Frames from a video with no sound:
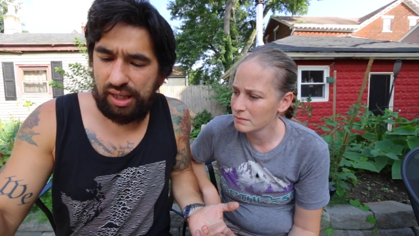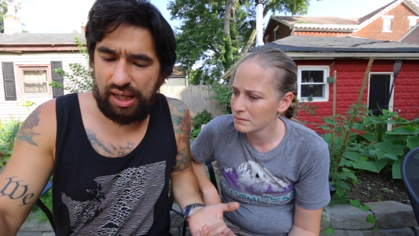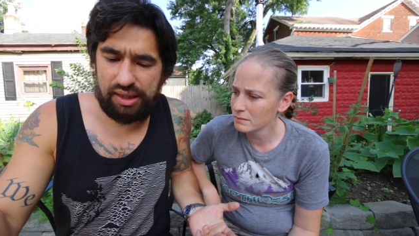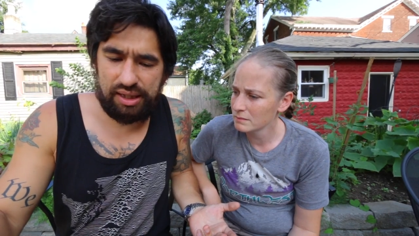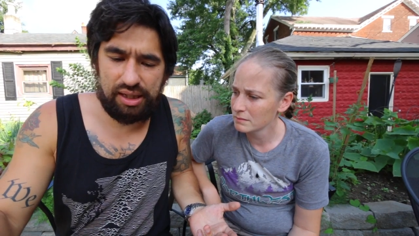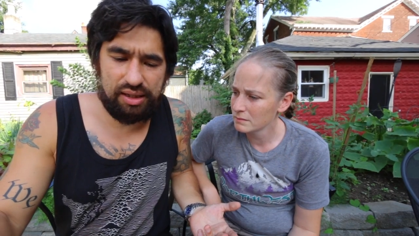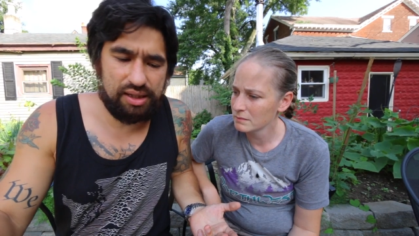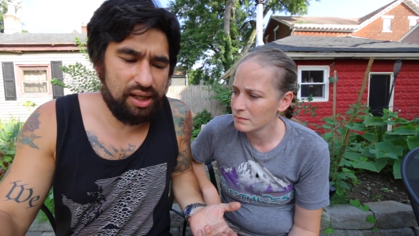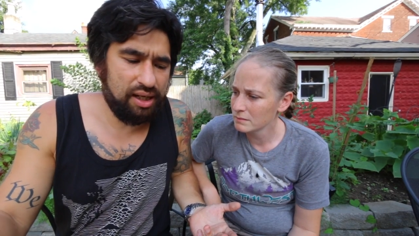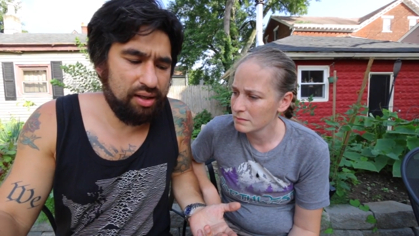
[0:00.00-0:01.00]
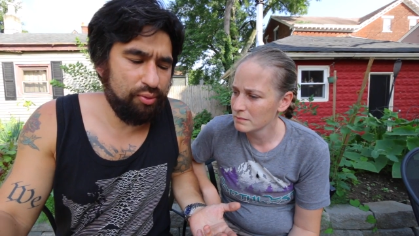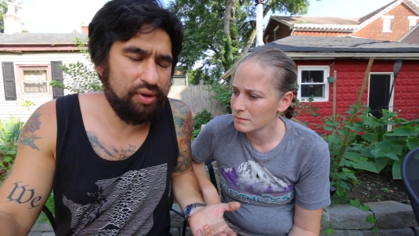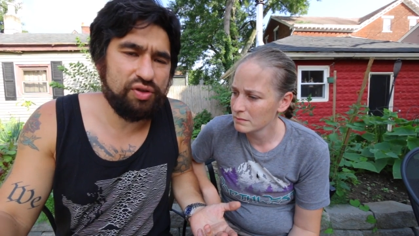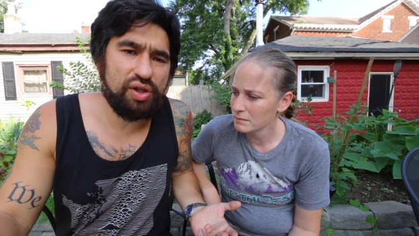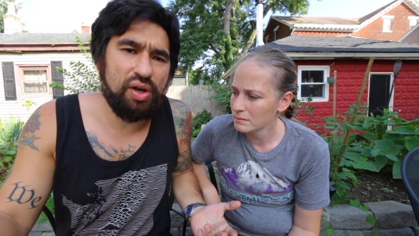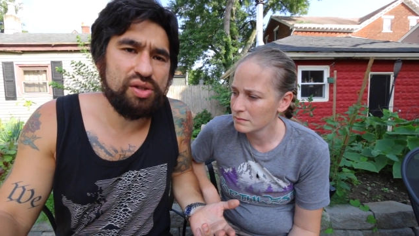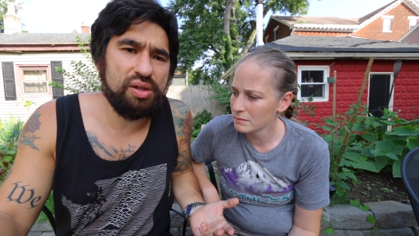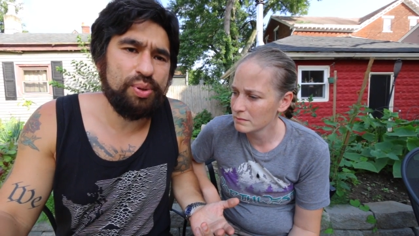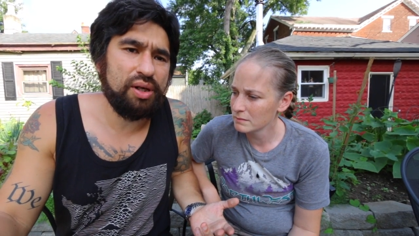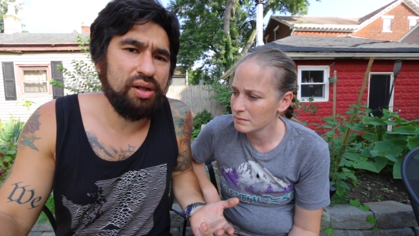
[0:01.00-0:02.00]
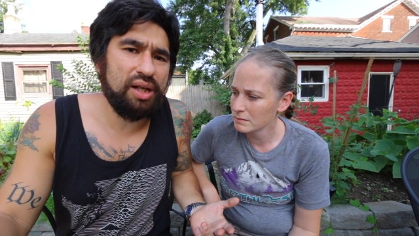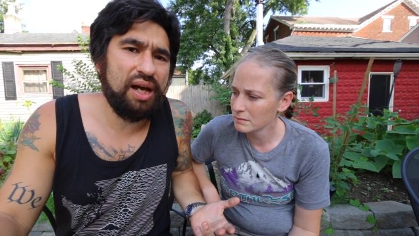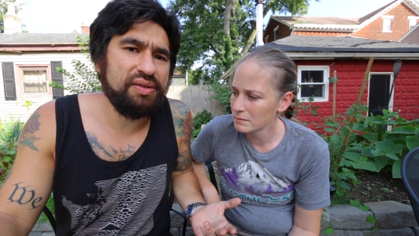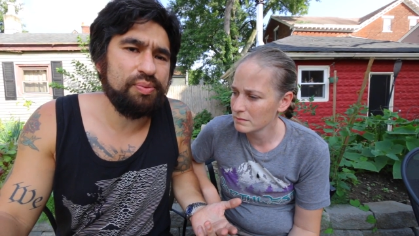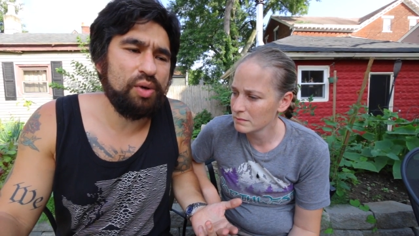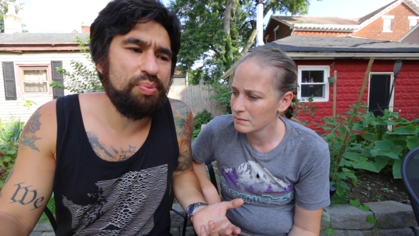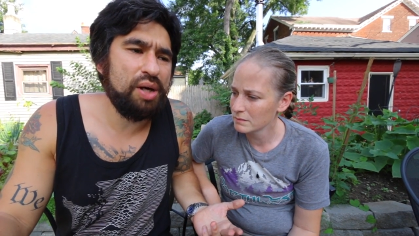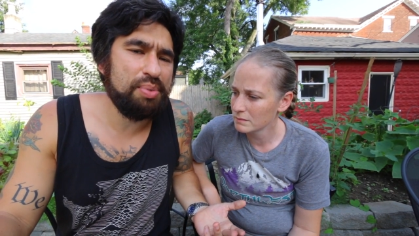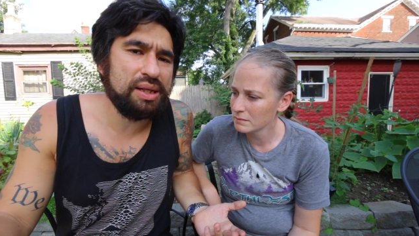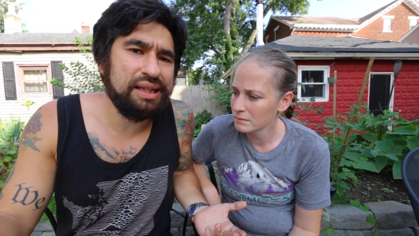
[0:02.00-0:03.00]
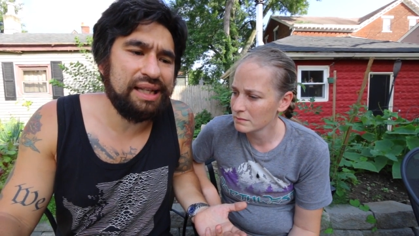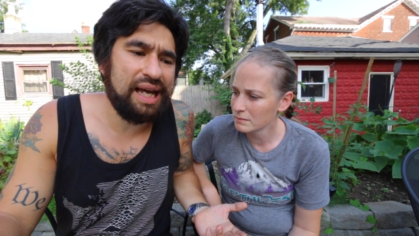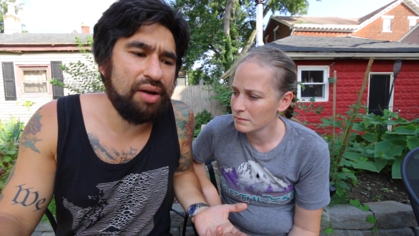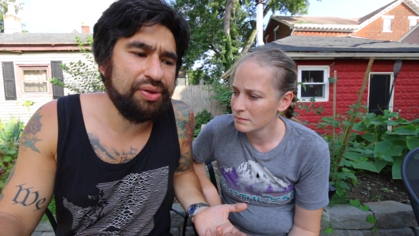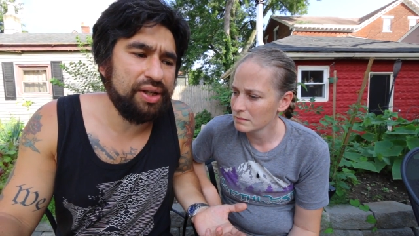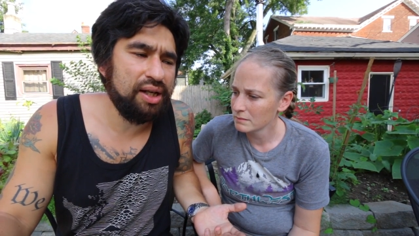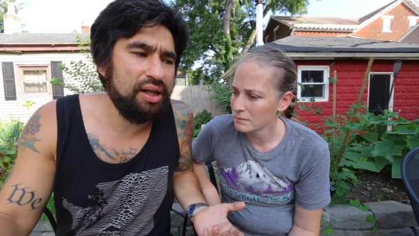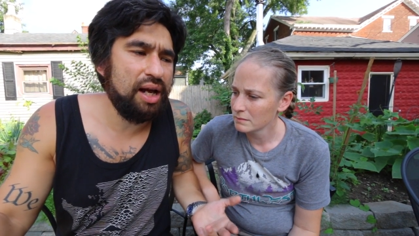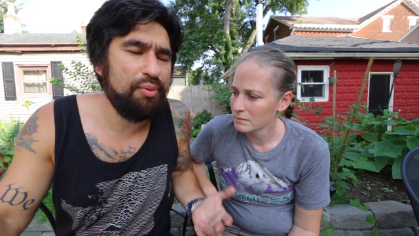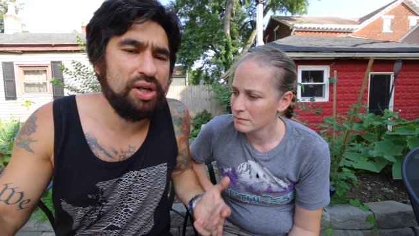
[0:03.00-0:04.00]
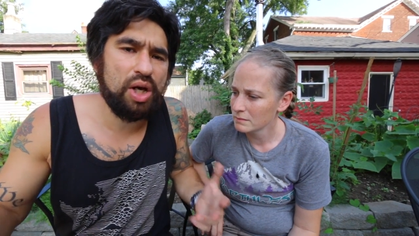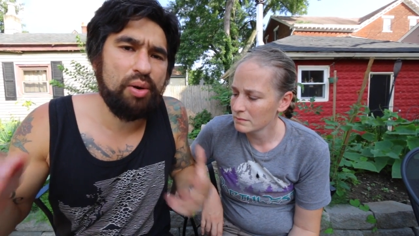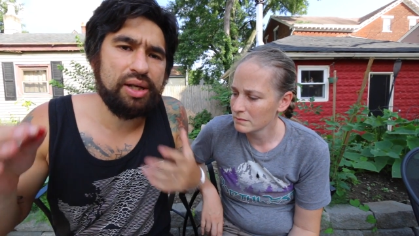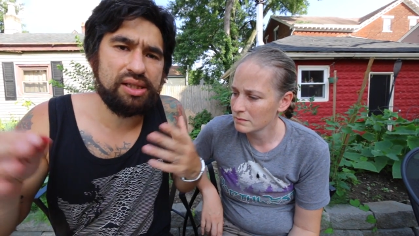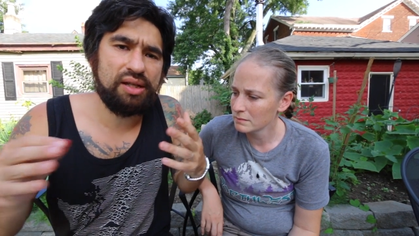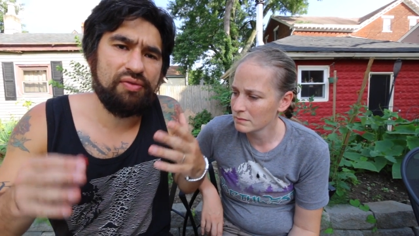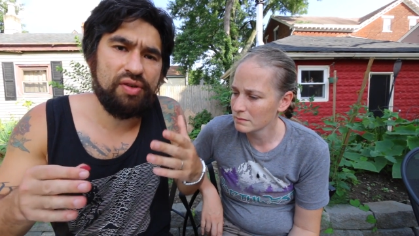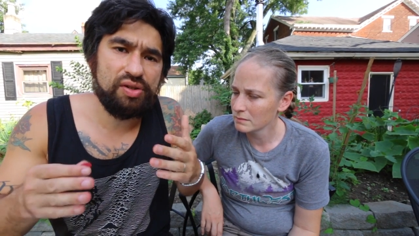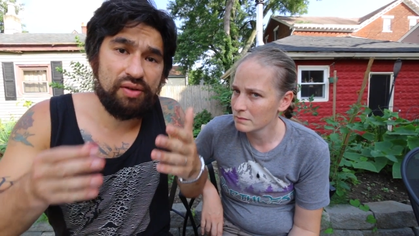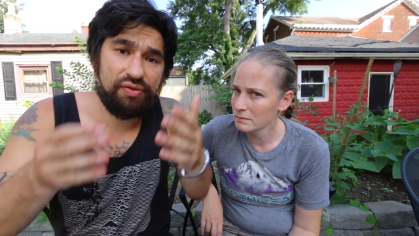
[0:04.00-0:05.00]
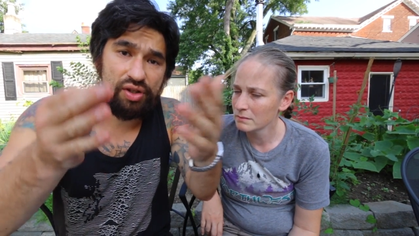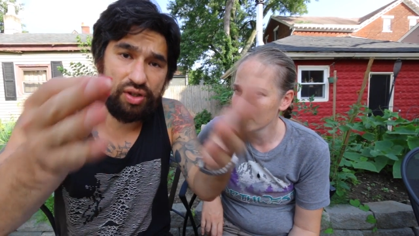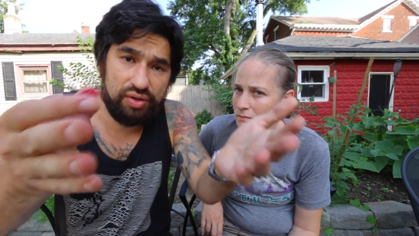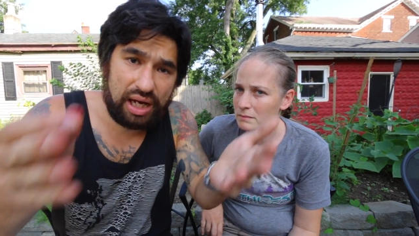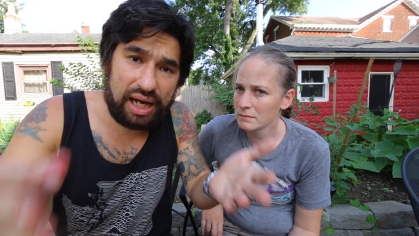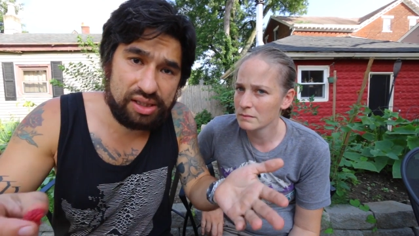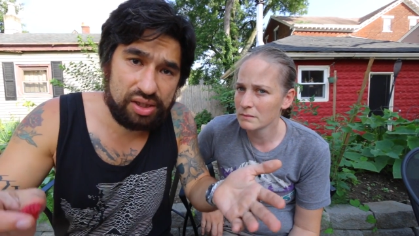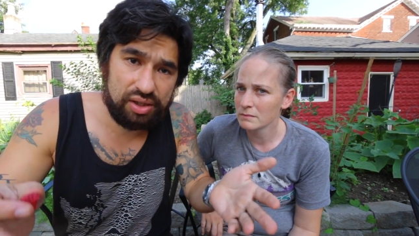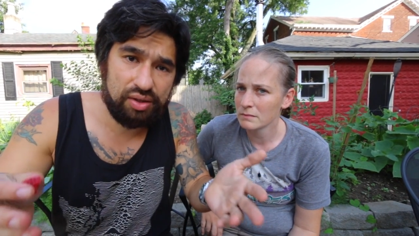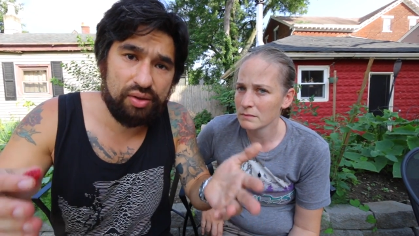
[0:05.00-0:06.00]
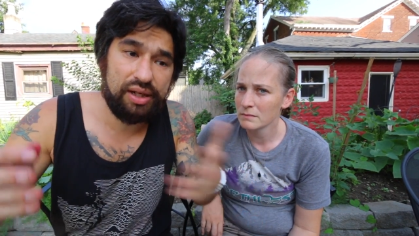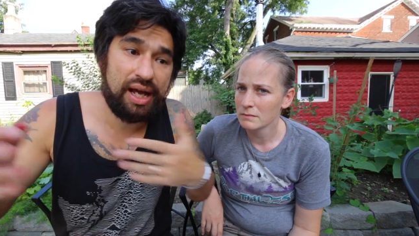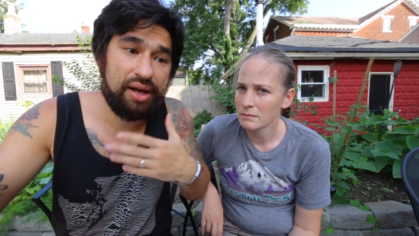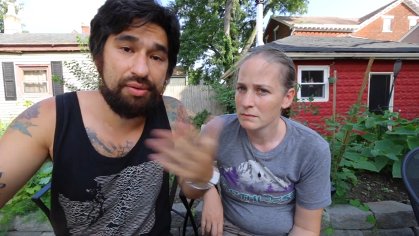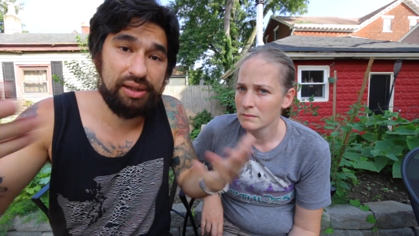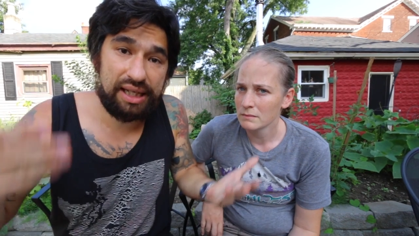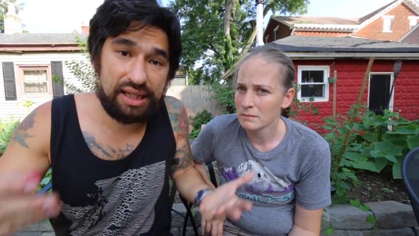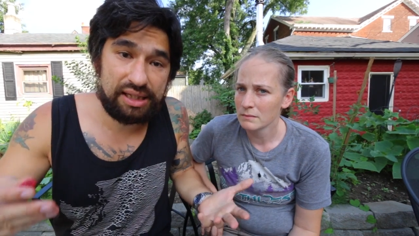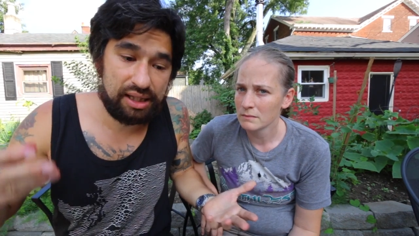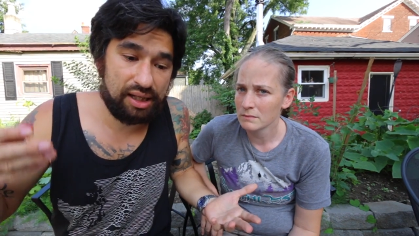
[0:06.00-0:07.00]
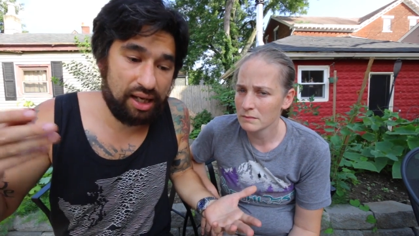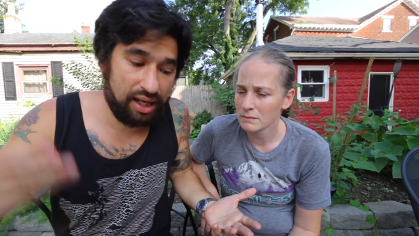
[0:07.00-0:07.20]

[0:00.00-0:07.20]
Speaker 1: At the end of the day, we've chosen to put our lives more publicly out there, and we know it gets confusing for you guys too, and how to relate to